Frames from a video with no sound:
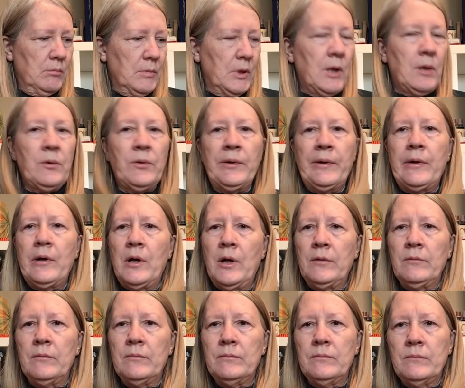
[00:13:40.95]
Color and
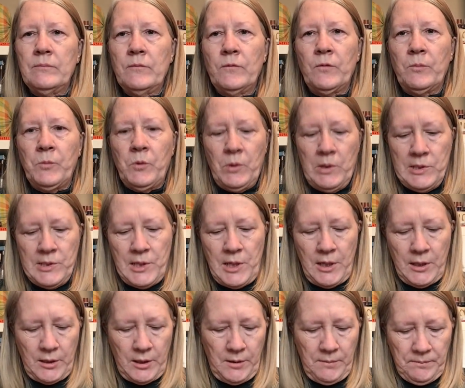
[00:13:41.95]
Cotton from Crazy
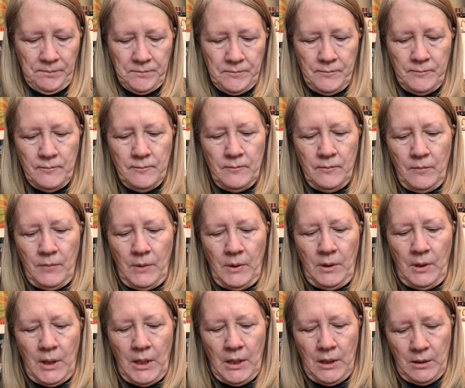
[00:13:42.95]
Annie,
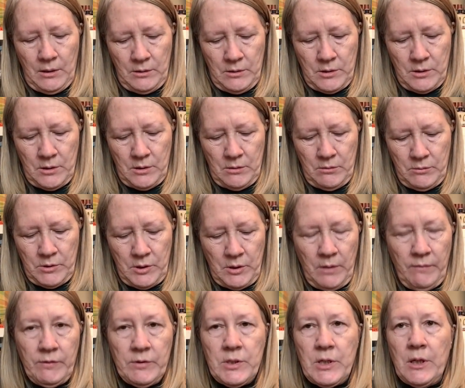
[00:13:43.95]
and didn't
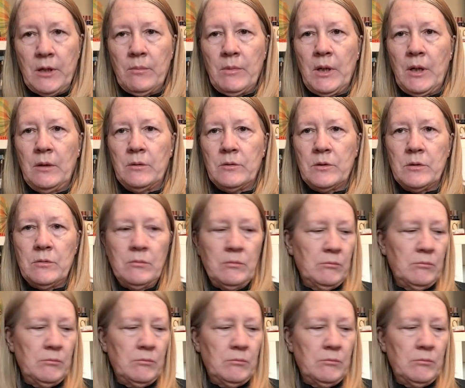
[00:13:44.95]
even take them out.